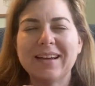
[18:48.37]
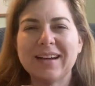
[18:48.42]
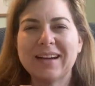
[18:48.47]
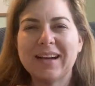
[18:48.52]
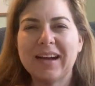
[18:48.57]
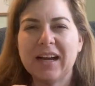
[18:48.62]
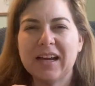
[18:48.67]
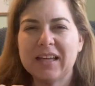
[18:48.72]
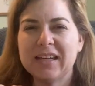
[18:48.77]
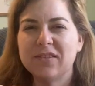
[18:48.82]

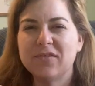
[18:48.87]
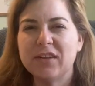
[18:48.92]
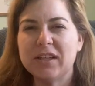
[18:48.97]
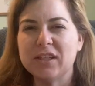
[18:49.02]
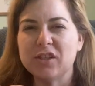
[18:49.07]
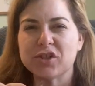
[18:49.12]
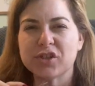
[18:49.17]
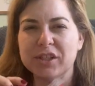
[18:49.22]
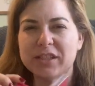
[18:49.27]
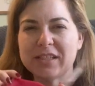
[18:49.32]
kind of
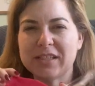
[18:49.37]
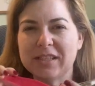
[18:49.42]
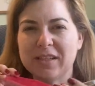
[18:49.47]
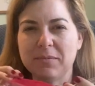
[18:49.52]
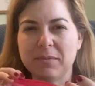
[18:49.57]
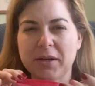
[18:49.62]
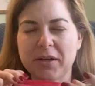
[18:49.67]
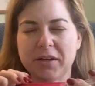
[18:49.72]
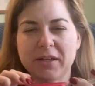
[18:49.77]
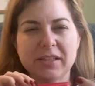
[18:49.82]
interesting
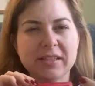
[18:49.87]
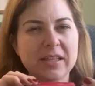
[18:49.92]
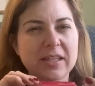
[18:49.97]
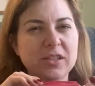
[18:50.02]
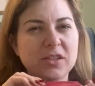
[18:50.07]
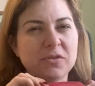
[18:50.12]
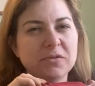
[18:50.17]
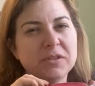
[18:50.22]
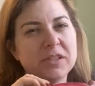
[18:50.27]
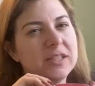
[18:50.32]
berries. They
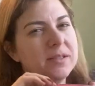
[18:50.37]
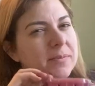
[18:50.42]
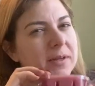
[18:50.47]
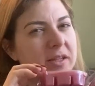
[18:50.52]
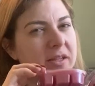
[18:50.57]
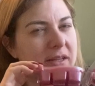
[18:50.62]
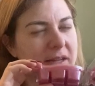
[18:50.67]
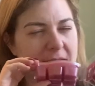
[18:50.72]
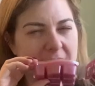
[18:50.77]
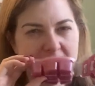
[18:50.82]
don't
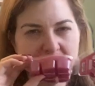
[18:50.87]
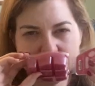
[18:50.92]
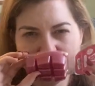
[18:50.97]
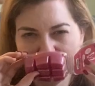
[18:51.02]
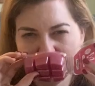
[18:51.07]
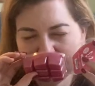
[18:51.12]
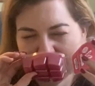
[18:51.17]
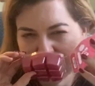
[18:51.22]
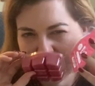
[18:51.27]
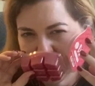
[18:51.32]
smell like
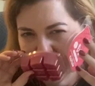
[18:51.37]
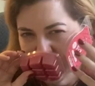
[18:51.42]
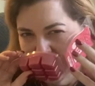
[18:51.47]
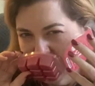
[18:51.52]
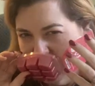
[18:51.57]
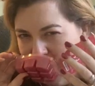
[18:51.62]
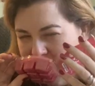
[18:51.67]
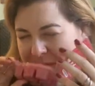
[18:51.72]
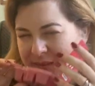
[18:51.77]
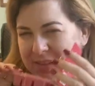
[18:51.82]

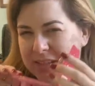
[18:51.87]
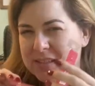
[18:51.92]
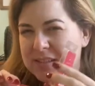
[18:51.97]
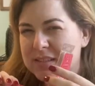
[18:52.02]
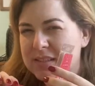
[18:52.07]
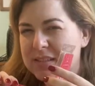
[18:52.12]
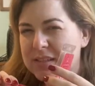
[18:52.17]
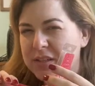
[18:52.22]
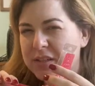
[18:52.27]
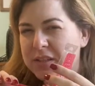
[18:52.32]

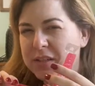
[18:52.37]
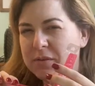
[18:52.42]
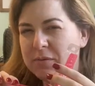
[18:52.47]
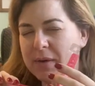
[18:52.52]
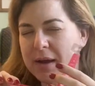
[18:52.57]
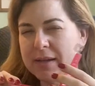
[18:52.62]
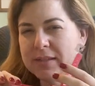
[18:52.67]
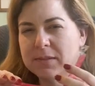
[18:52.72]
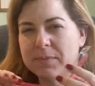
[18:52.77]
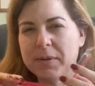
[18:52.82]
necessarily
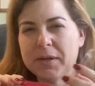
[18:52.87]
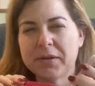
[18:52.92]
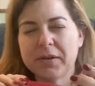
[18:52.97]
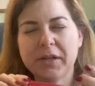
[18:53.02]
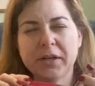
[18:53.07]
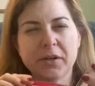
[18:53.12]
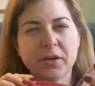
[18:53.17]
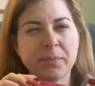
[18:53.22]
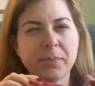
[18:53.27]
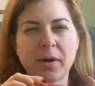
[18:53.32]

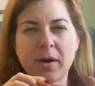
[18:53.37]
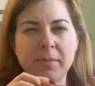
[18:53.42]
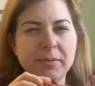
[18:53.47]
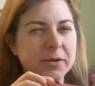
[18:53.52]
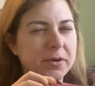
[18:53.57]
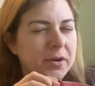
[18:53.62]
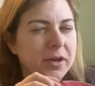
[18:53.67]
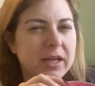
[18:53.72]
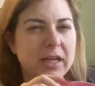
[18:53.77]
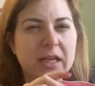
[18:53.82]
raspberry or
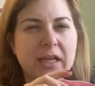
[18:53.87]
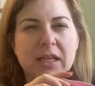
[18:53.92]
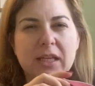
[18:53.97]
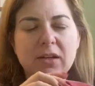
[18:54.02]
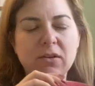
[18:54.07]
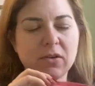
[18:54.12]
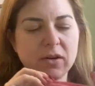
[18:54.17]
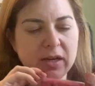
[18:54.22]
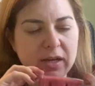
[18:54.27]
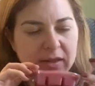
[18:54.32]
pomegranate
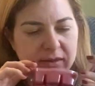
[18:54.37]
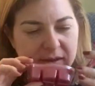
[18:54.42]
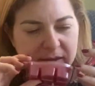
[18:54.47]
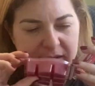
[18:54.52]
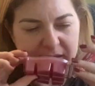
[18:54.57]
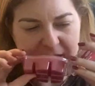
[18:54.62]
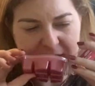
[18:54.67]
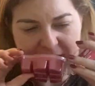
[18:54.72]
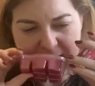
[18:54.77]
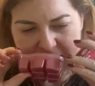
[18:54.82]
or anything
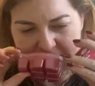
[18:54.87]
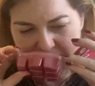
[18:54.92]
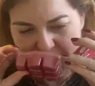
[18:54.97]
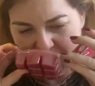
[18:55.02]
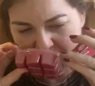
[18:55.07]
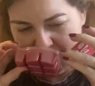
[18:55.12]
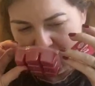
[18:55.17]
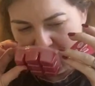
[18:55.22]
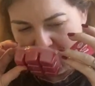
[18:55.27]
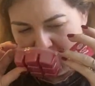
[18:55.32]
like that.
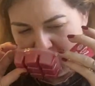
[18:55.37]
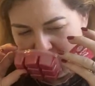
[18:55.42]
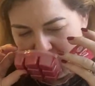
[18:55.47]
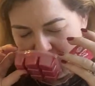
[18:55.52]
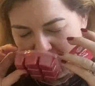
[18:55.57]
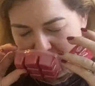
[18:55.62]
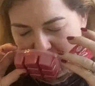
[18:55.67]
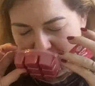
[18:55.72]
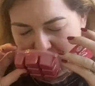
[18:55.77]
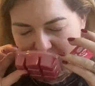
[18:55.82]

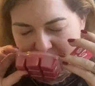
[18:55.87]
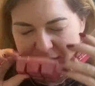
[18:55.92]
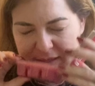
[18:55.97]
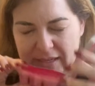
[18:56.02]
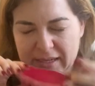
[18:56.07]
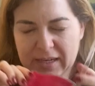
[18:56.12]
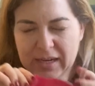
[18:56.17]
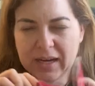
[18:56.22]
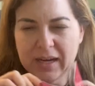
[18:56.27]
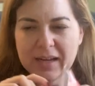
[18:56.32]

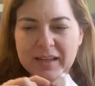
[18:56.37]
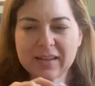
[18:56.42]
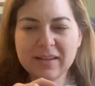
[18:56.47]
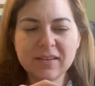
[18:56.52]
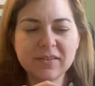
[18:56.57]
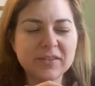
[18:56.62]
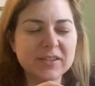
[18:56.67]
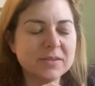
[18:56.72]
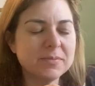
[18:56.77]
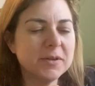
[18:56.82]
It kind
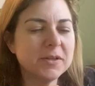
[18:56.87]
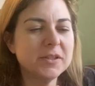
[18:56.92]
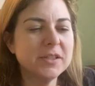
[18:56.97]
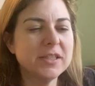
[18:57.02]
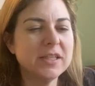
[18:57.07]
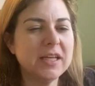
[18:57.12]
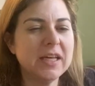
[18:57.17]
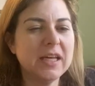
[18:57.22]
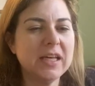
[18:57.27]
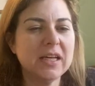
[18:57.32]
of smells
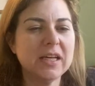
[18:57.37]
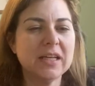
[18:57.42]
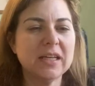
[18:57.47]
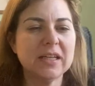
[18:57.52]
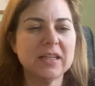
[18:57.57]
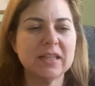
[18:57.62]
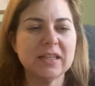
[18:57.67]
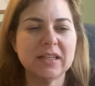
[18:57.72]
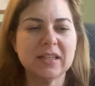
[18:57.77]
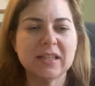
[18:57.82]
like,
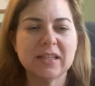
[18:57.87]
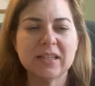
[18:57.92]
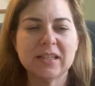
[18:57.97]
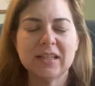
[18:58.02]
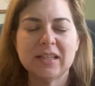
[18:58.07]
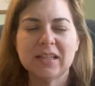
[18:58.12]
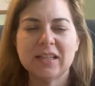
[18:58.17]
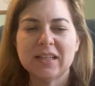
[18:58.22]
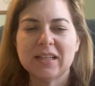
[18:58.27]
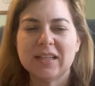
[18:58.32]

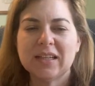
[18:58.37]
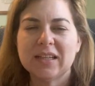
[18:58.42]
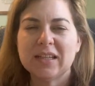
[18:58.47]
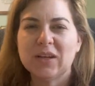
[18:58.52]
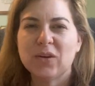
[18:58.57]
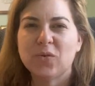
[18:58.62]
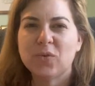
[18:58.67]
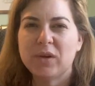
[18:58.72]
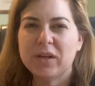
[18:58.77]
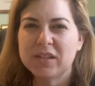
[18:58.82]

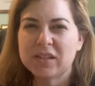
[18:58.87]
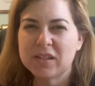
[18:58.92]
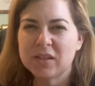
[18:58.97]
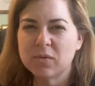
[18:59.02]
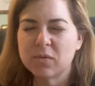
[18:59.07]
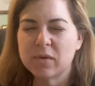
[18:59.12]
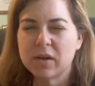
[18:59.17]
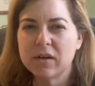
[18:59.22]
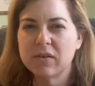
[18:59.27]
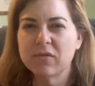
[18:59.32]
what is the
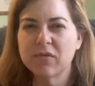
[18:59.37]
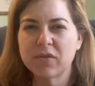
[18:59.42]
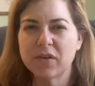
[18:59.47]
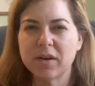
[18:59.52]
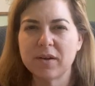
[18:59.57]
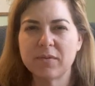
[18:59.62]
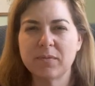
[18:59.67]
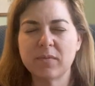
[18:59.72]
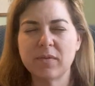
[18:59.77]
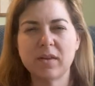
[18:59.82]
one
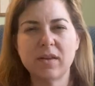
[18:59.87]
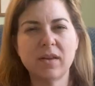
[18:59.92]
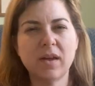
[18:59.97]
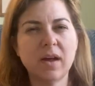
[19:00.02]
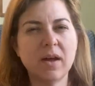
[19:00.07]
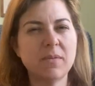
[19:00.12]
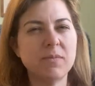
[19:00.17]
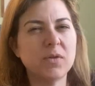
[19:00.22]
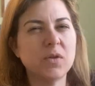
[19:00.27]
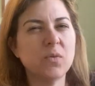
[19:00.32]
from
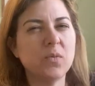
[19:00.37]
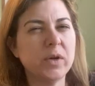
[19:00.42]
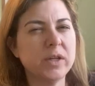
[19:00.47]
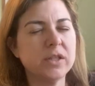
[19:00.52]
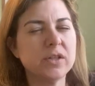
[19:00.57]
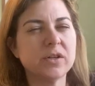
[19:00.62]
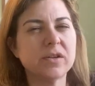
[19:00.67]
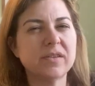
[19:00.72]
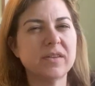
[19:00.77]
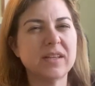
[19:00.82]
the
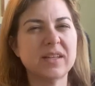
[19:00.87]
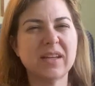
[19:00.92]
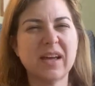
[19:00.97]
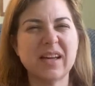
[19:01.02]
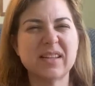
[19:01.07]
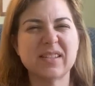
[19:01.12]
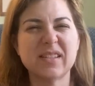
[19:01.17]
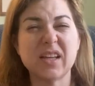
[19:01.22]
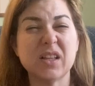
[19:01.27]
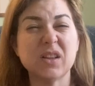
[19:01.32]
winter that
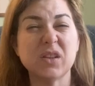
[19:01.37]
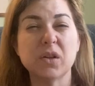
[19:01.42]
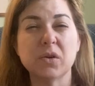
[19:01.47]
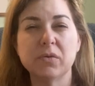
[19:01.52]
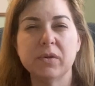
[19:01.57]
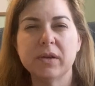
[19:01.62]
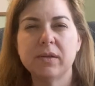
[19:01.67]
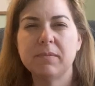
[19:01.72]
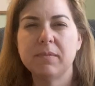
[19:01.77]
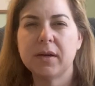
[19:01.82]
has
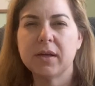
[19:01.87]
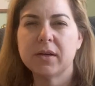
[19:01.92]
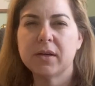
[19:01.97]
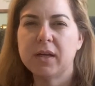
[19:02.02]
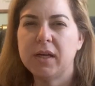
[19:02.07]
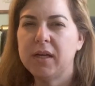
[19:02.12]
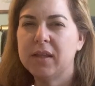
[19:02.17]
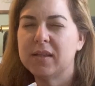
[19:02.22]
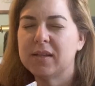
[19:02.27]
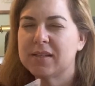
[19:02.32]

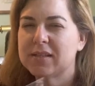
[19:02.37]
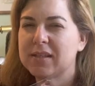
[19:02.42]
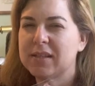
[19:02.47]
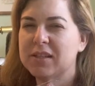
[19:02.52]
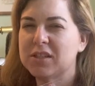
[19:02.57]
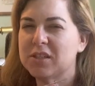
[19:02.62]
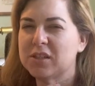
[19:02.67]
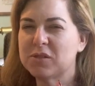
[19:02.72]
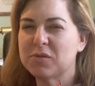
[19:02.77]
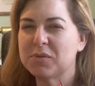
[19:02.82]
loganberry? That's like
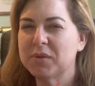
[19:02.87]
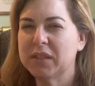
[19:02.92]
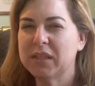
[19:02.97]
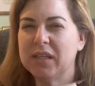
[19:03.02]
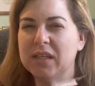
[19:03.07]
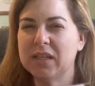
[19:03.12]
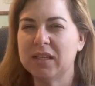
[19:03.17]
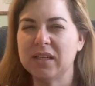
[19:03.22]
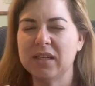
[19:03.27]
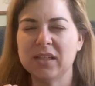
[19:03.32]
just
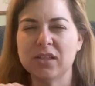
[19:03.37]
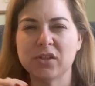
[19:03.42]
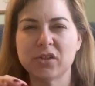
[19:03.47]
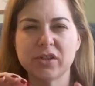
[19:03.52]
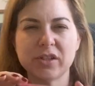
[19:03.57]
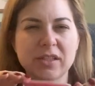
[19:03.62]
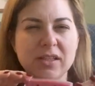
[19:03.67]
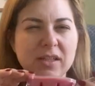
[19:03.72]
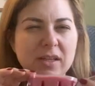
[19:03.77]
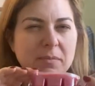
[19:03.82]
really an
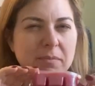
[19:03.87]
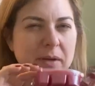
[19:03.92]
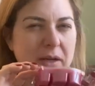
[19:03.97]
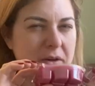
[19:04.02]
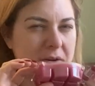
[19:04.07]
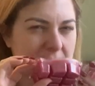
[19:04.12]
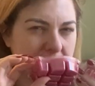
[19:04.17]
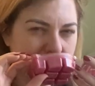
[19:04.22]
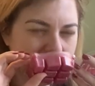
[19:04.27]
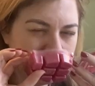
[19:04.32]
interesting
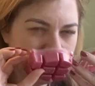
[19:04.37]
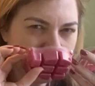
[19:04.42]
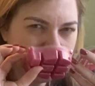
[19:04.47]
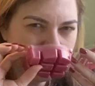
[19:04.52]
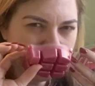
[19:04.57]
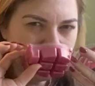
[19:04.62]
berry.